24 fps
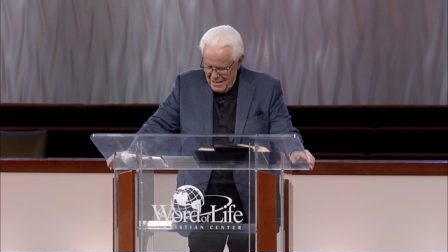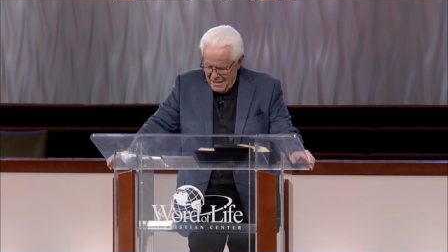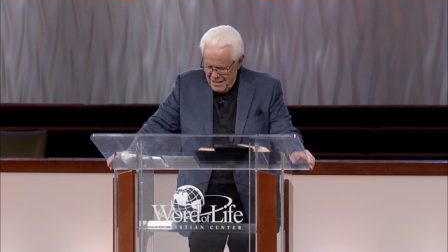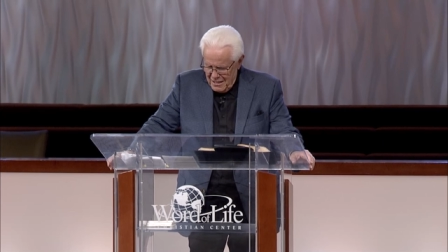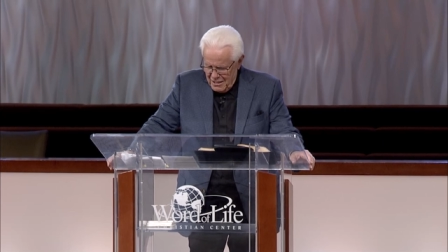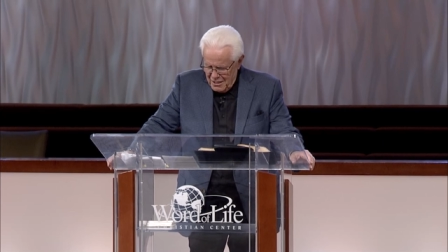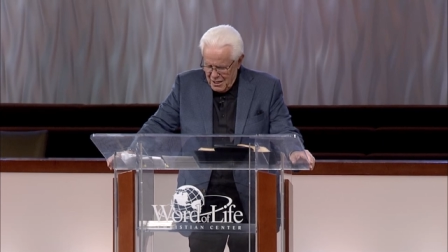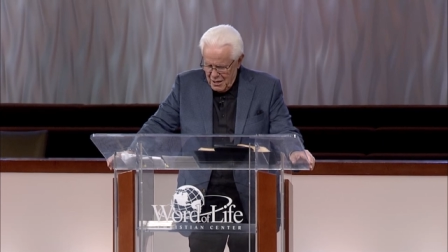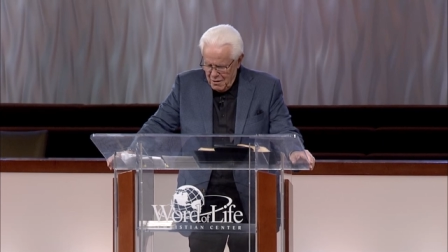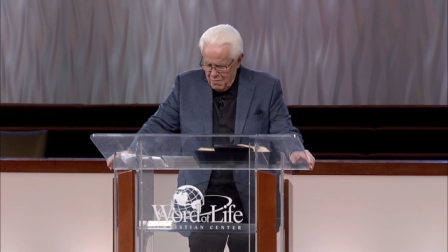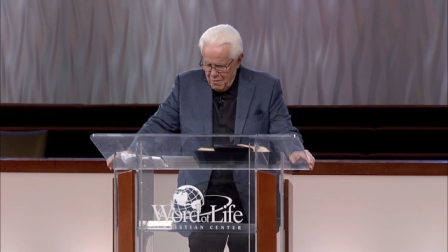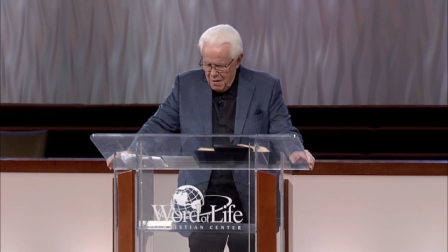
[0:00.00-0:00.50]

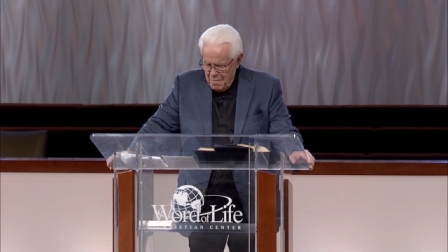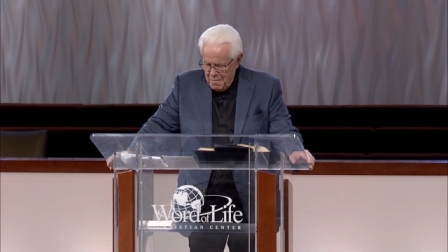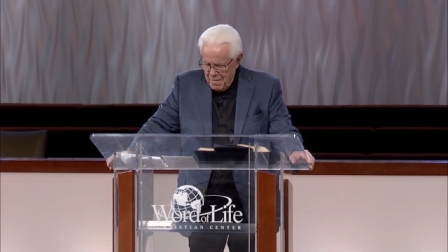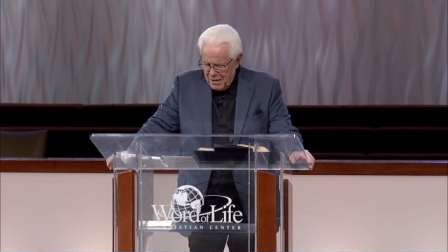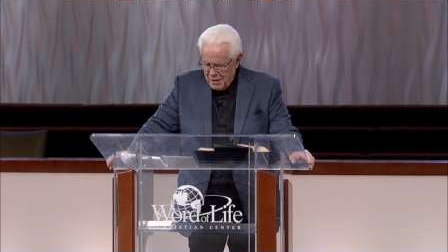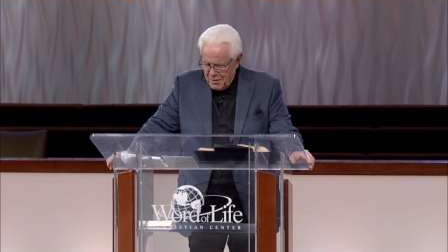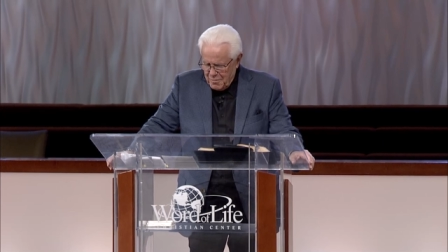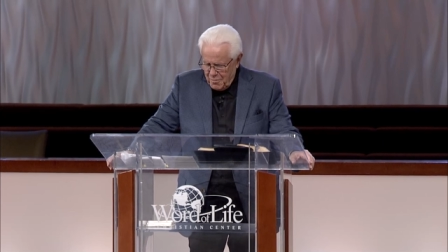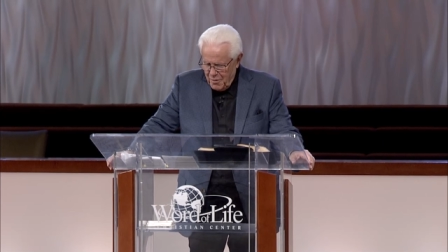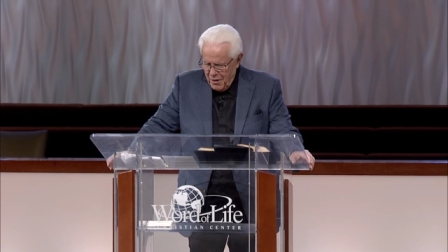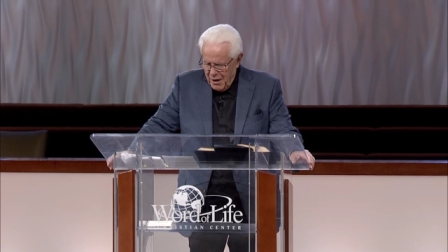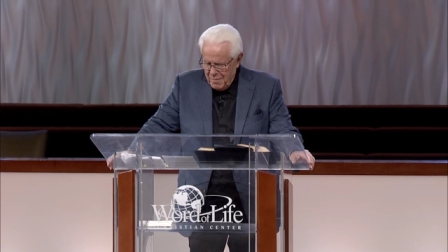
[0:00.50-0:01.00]
See, we
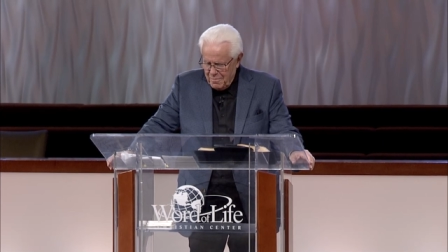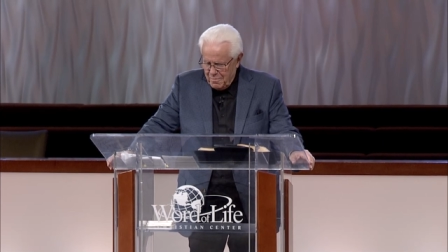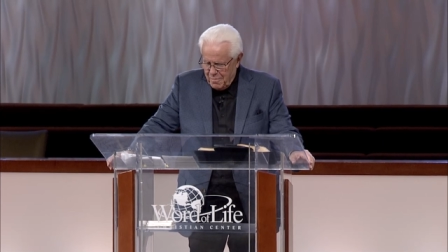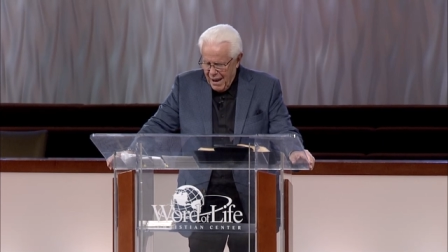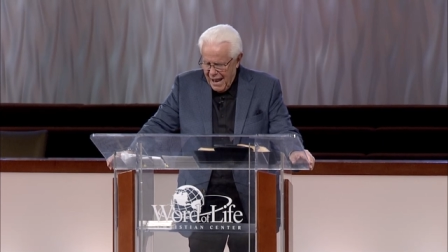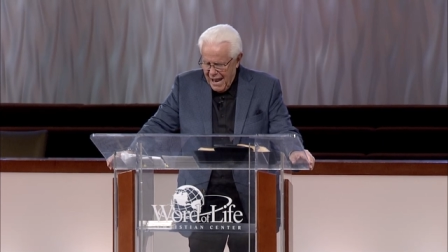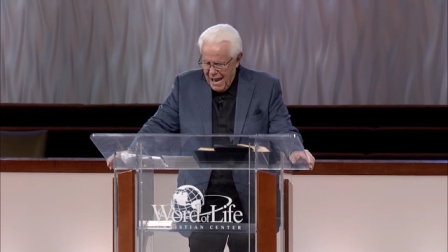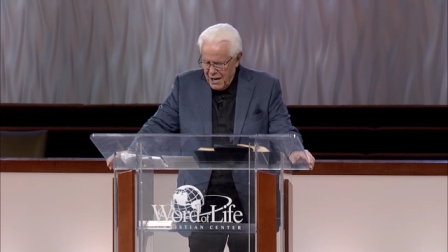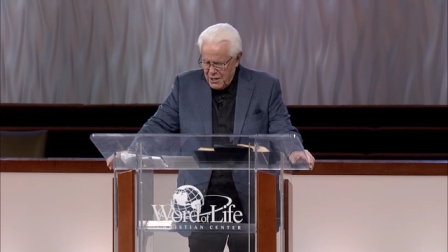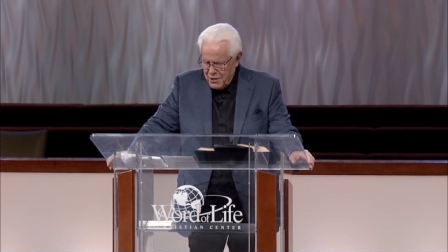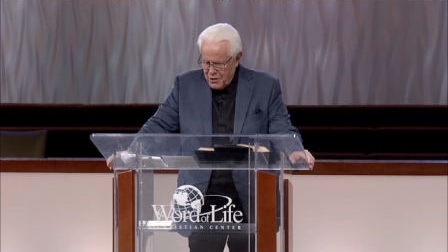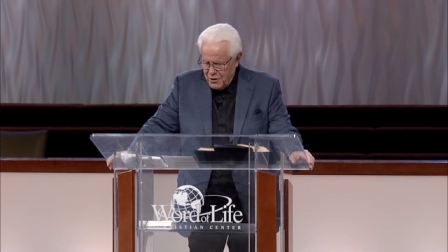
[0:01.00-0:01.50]
must bring
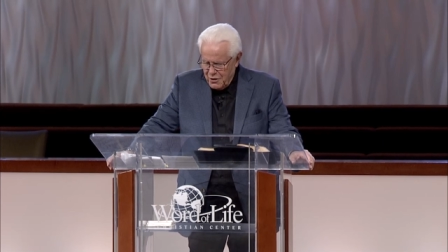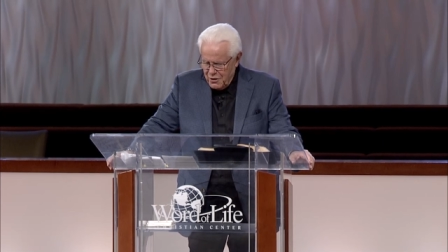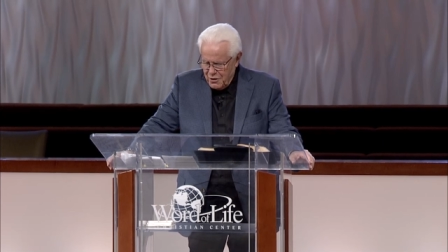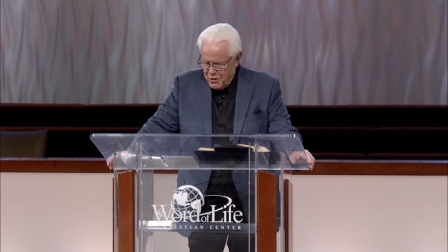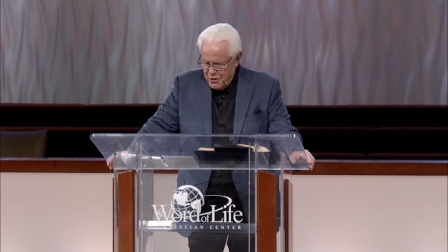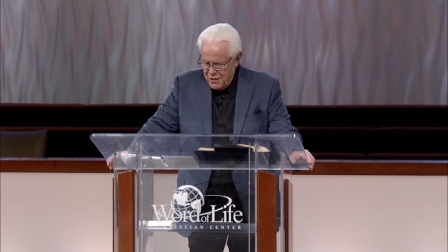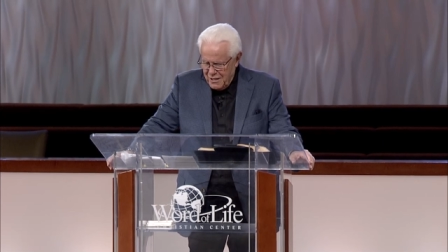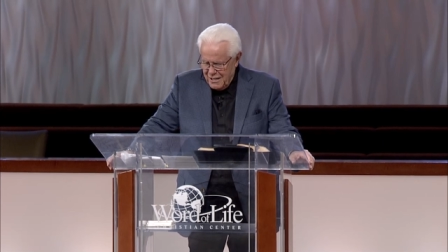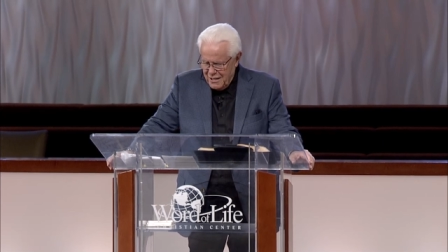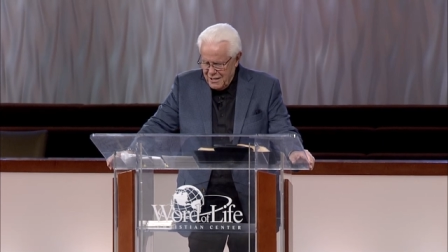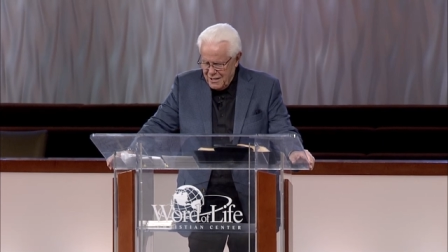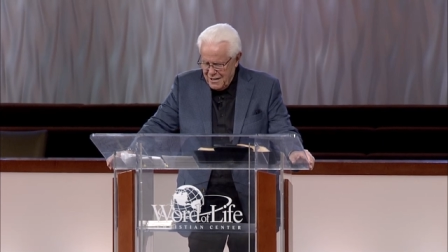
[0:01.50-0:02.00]
passion
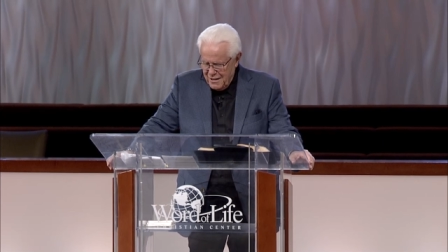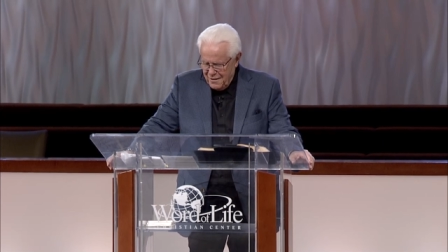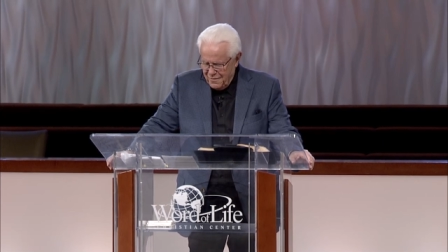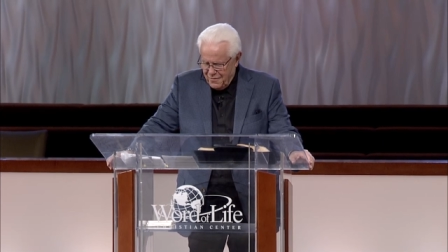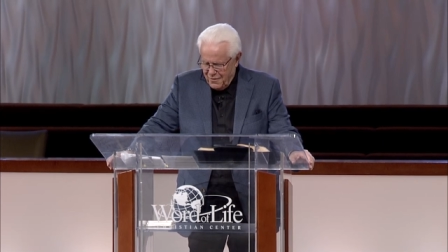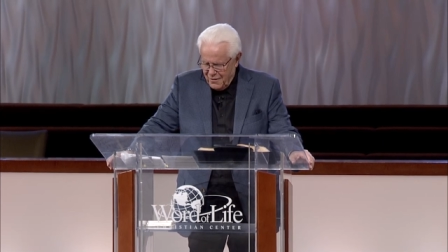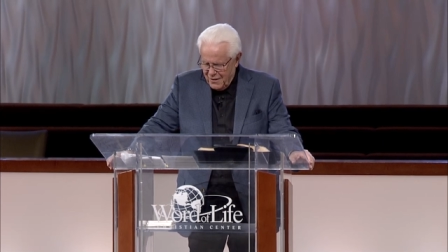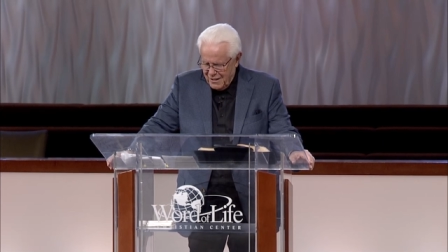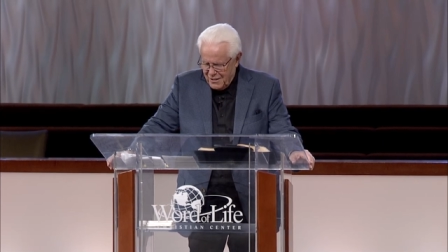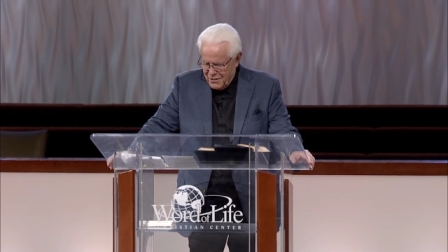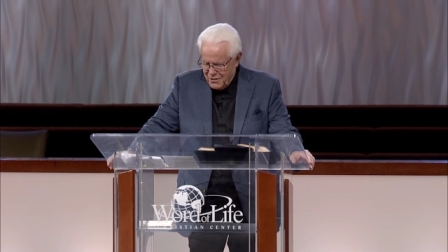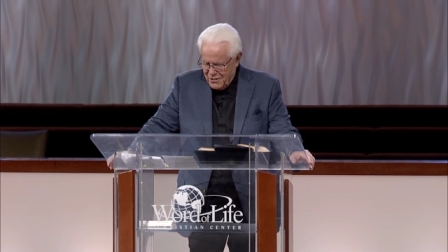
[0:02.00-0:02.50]
to
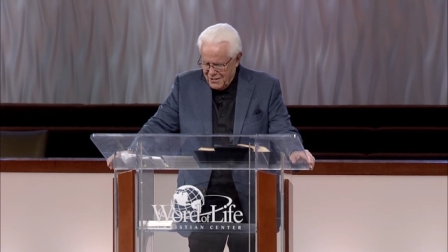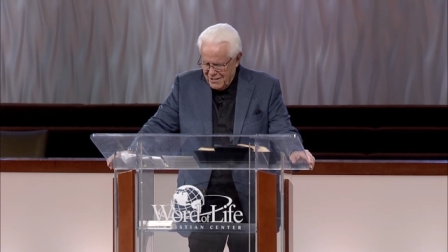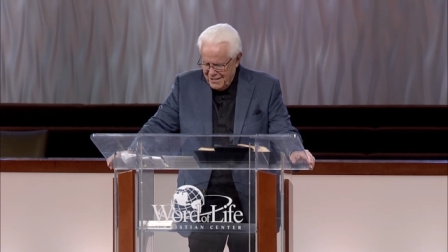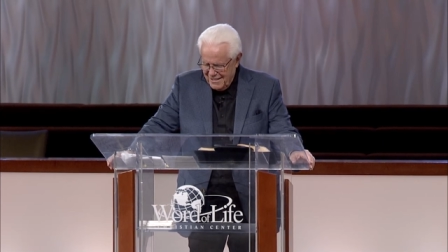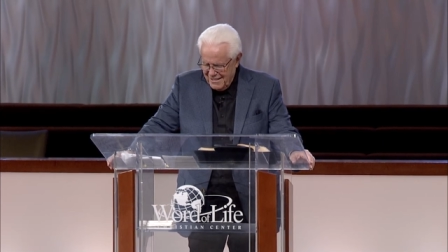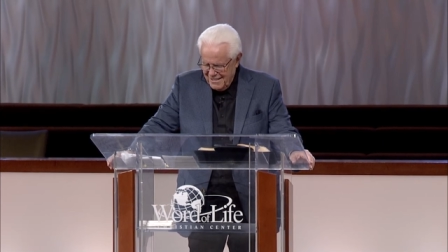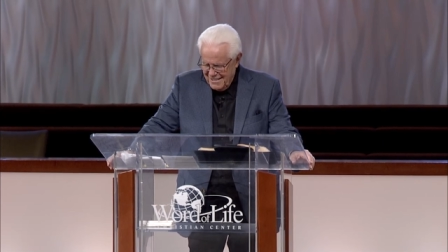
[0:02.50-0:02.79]
indifference